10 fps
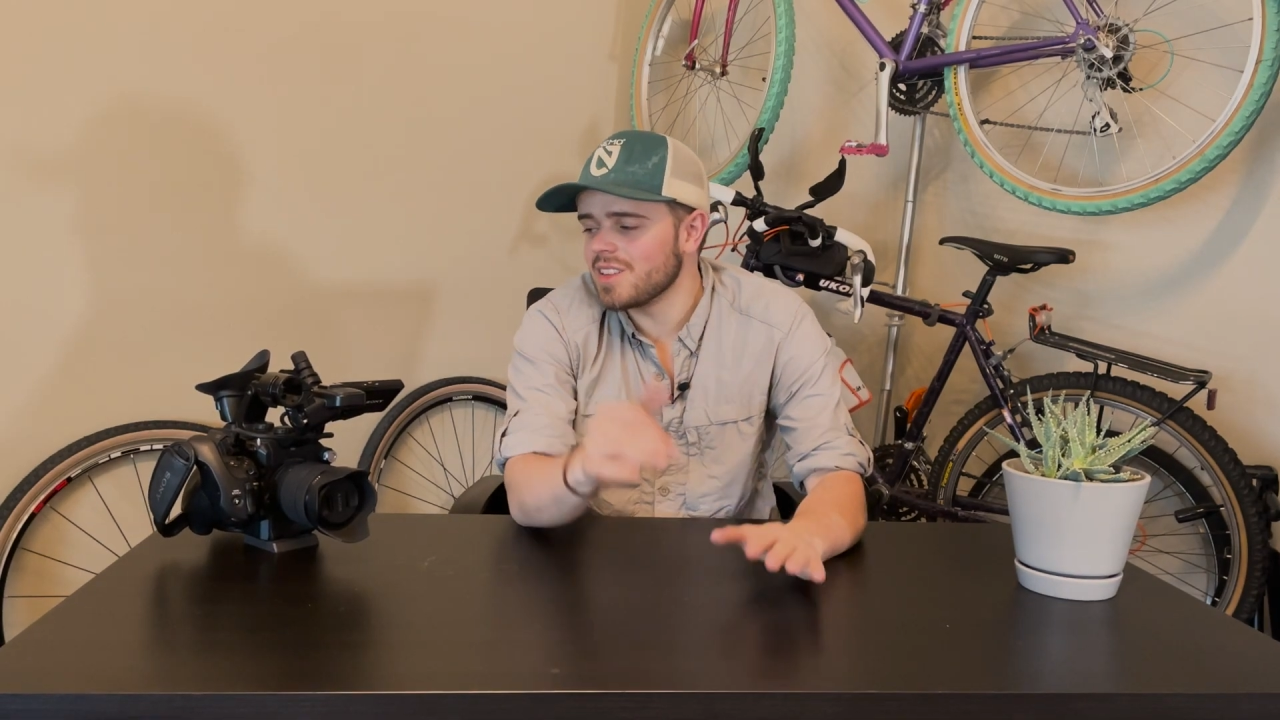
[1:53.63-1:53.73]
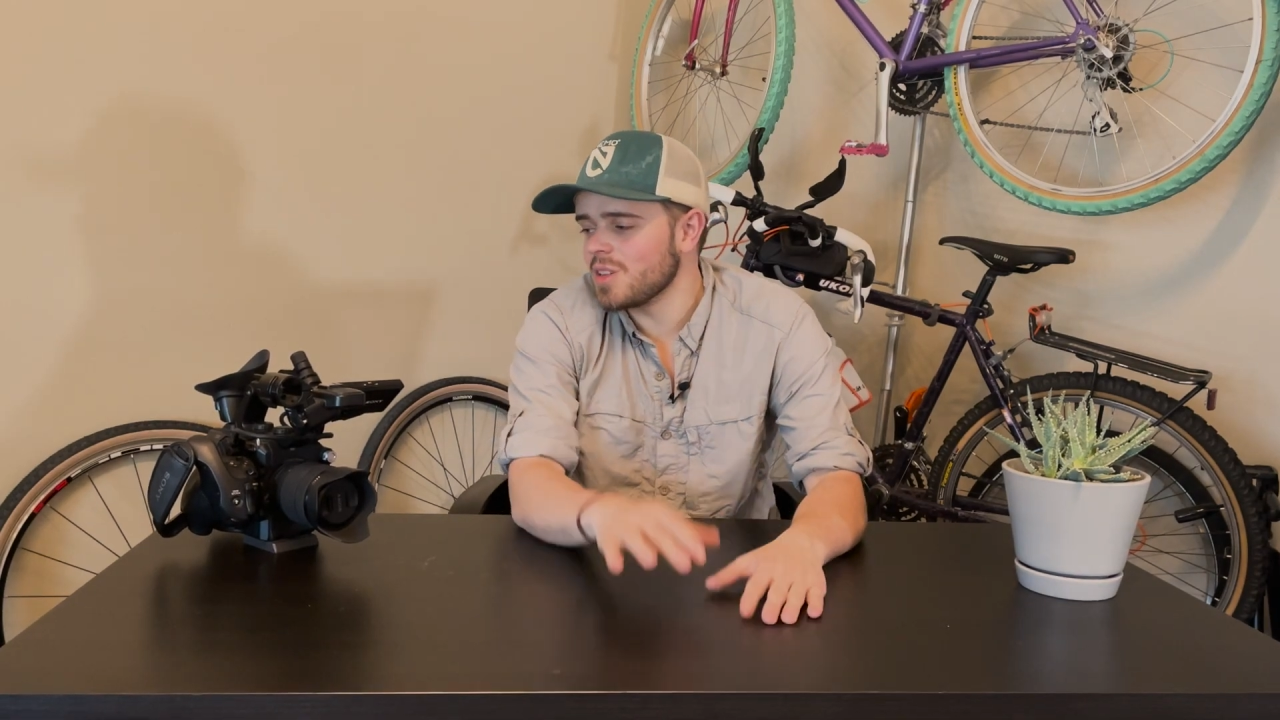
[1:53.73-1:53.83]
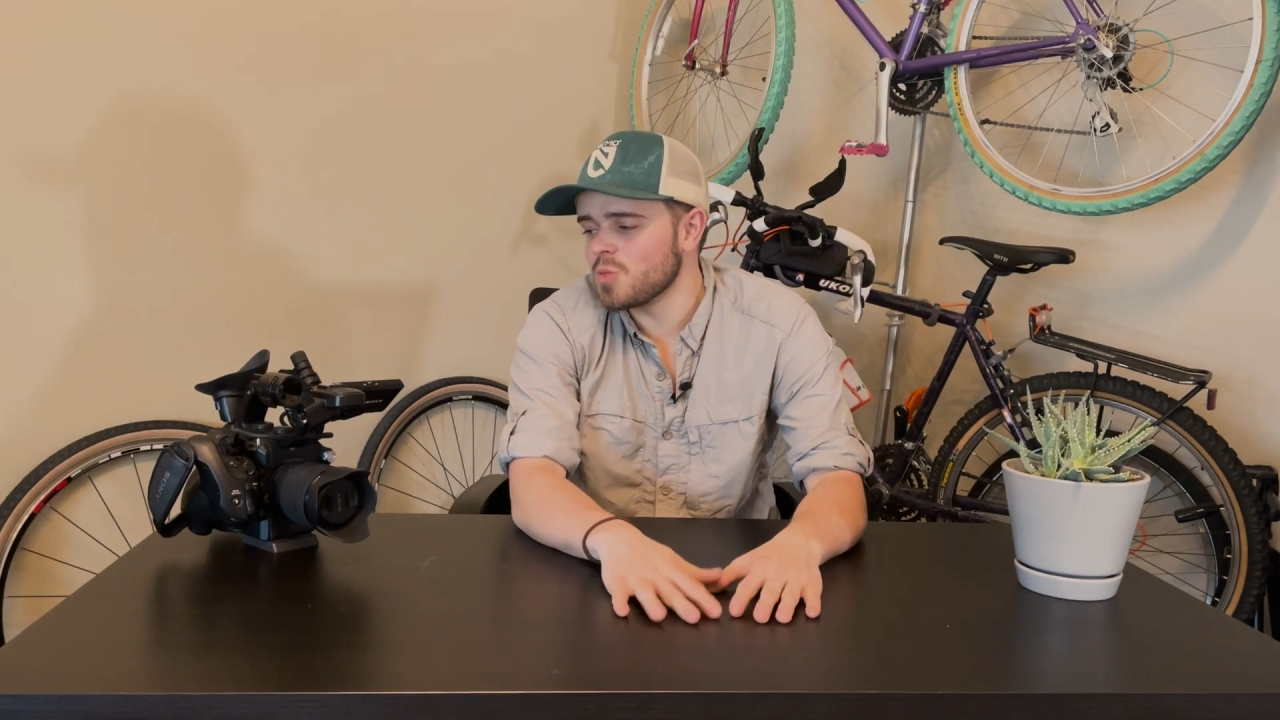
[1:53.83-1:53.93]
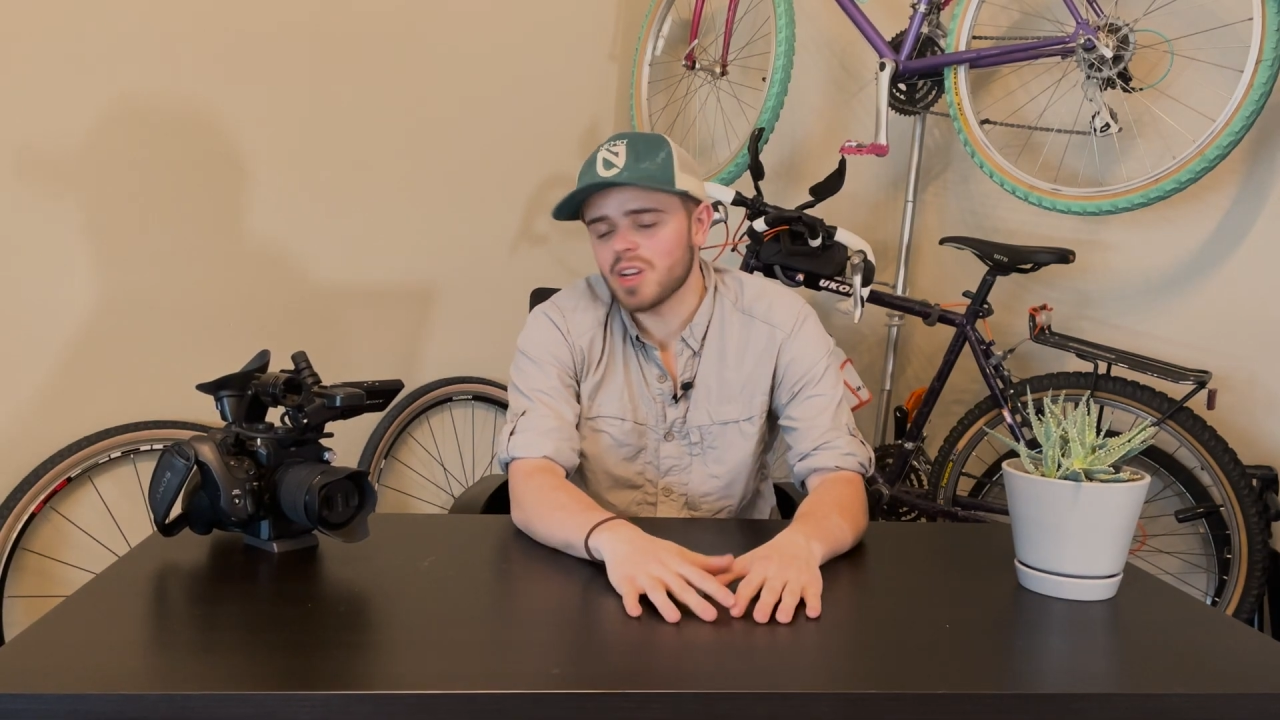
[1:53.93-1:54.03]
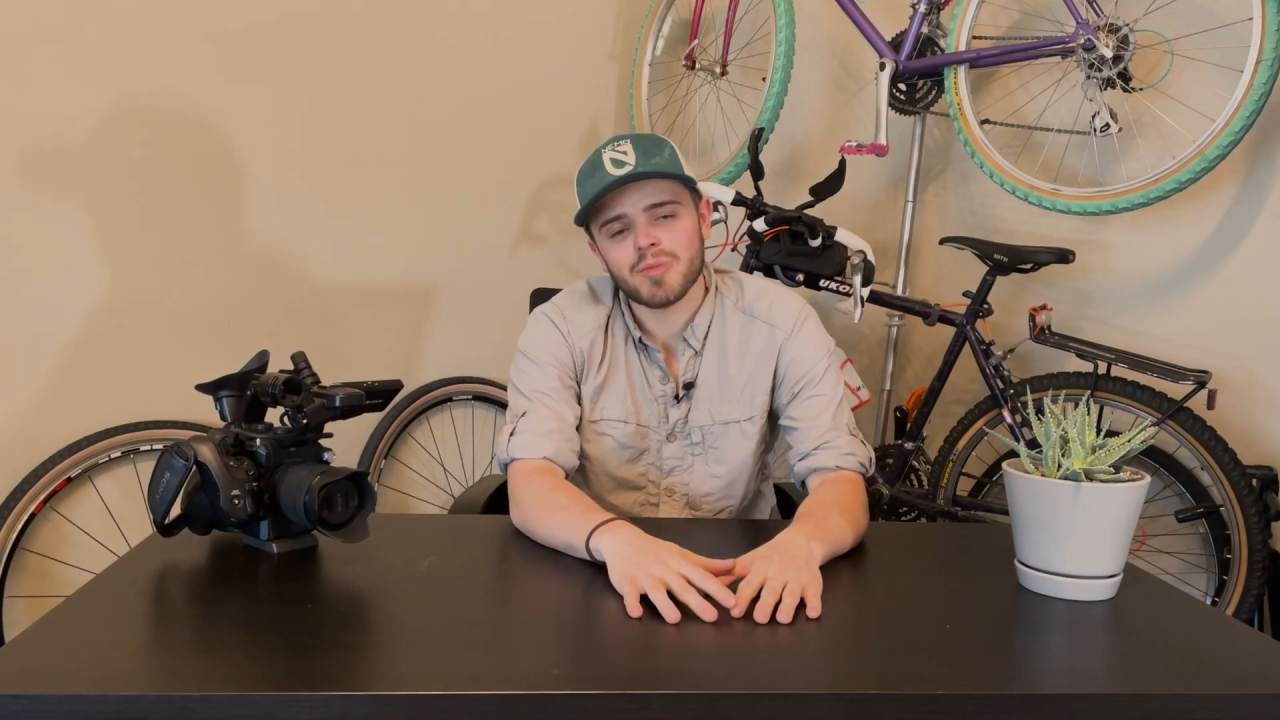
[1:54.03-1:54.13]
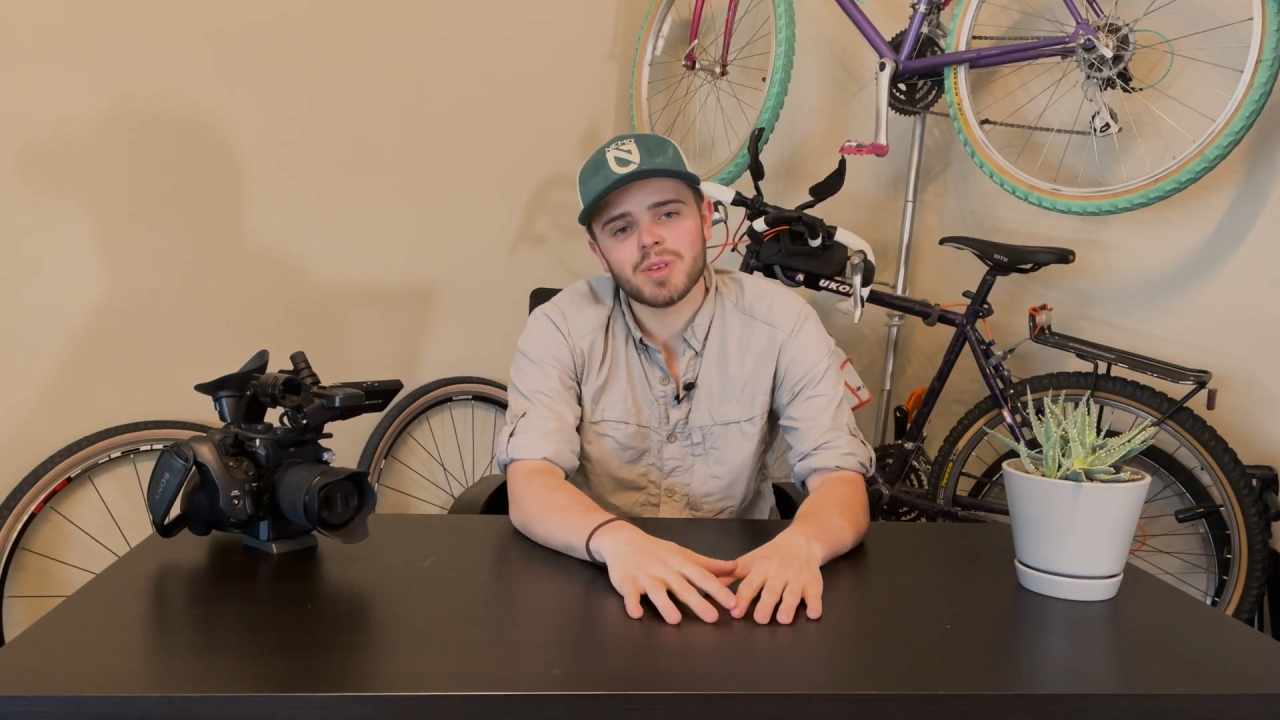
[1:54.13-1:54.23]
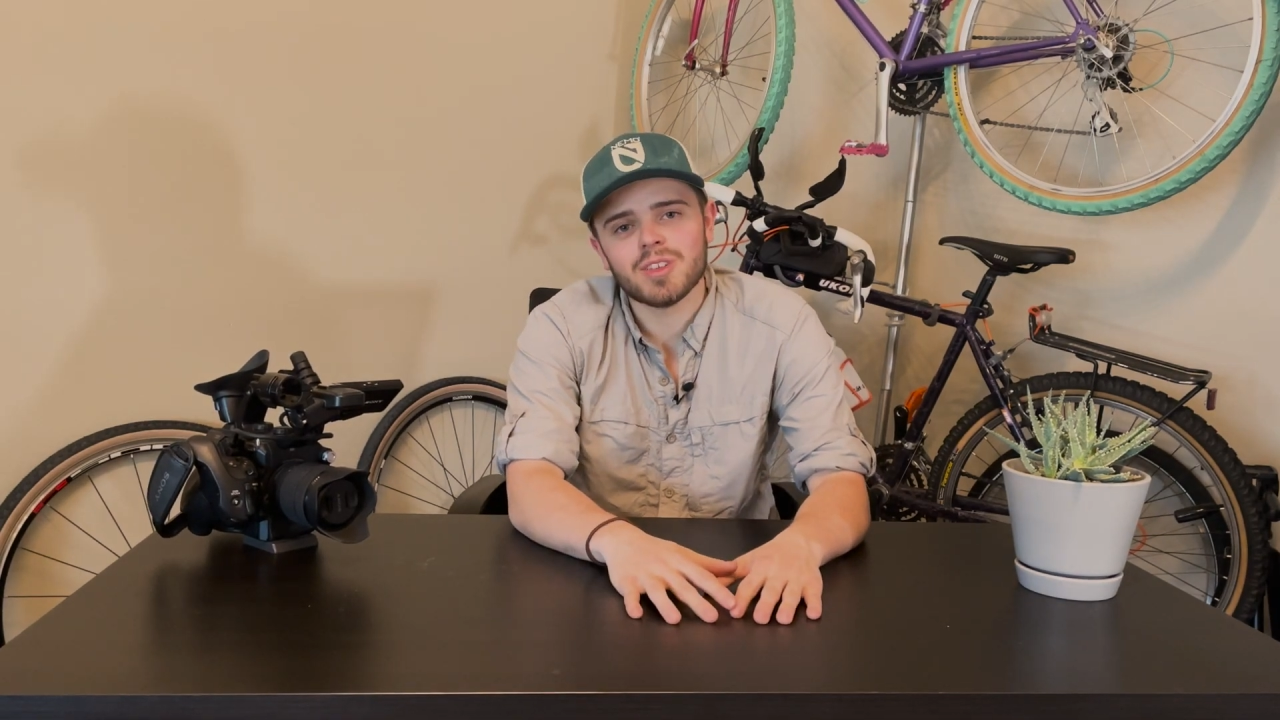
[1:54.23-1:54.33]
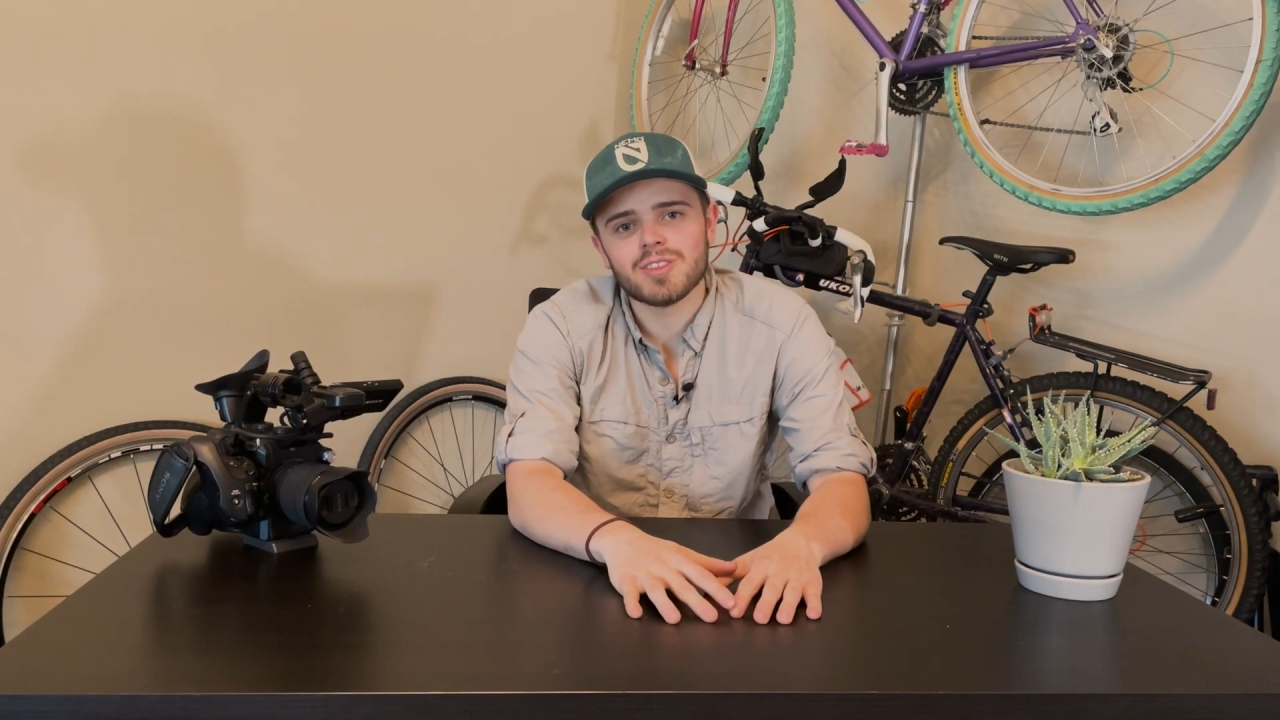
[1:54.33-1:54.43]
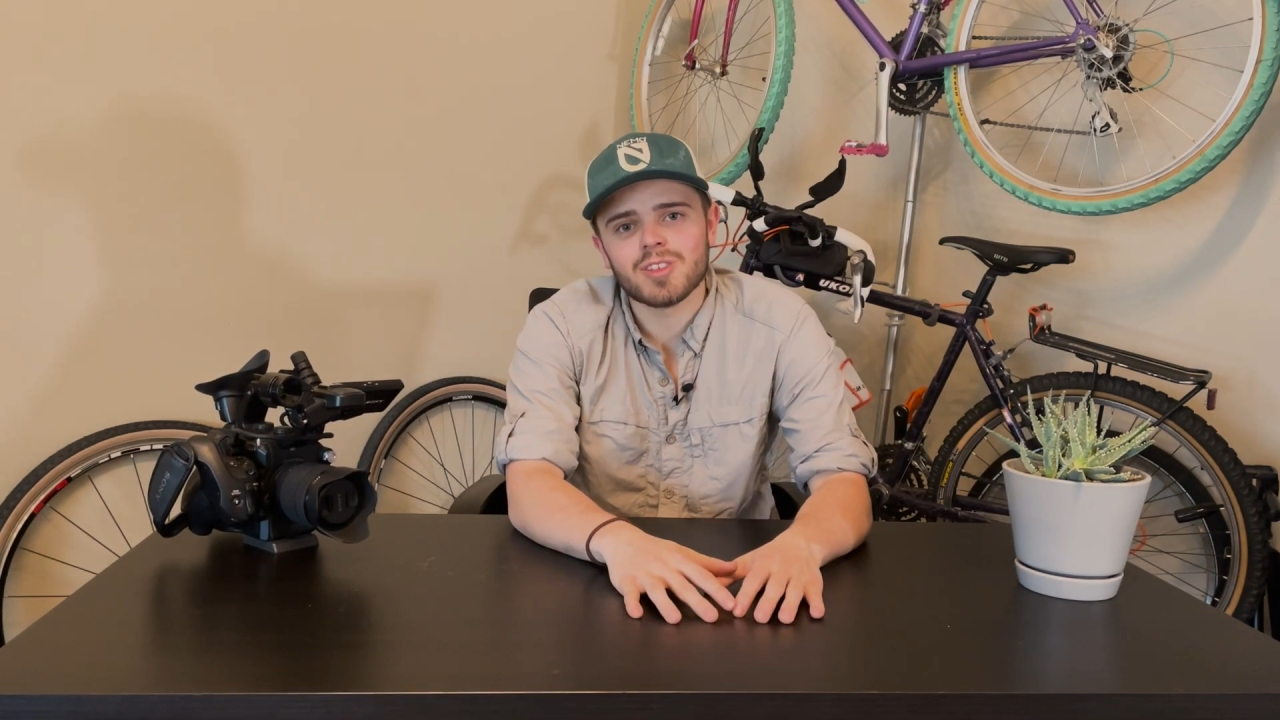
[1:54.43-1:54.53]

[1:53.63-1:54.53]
than what I've been used